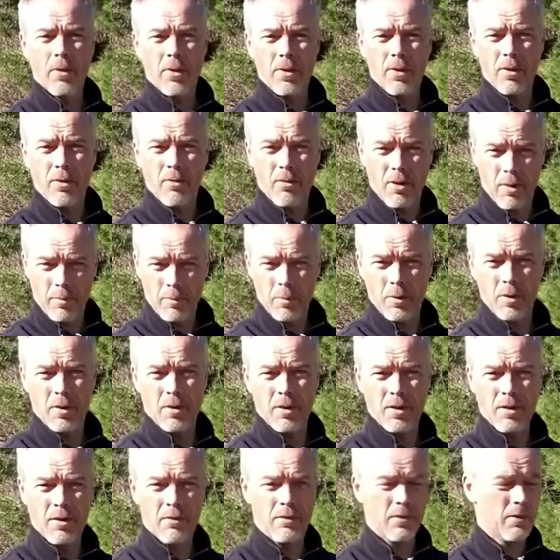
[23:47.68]
with the
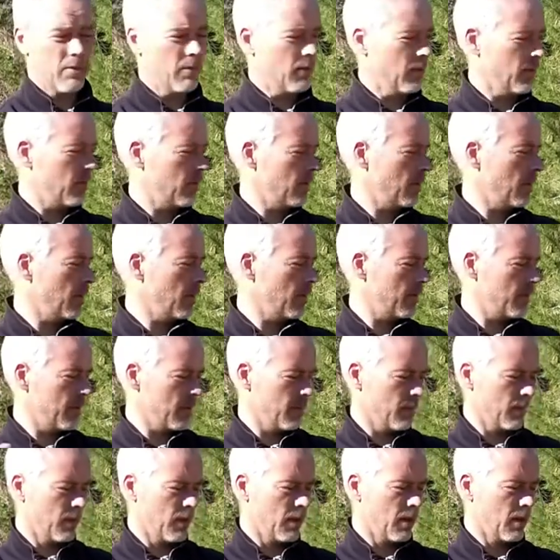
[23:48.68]
Raptor if you want to have
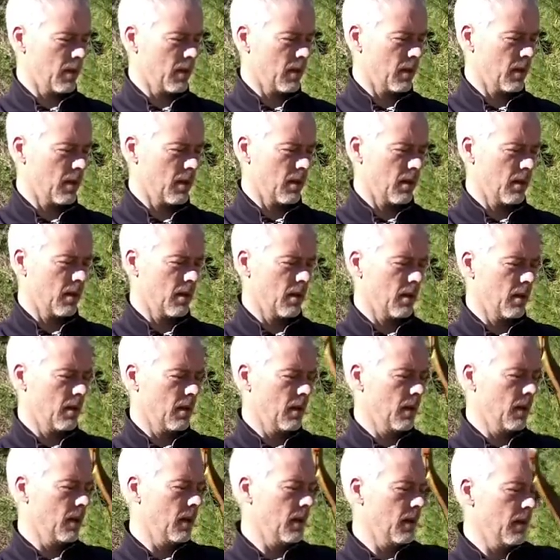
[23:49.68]
something
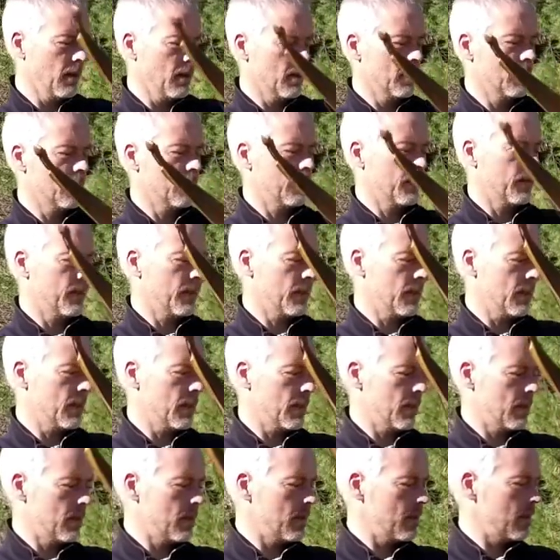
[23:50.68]

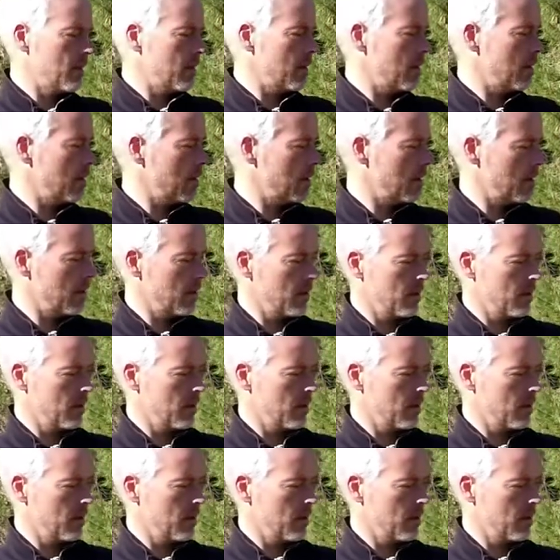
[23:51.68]
sophisticated.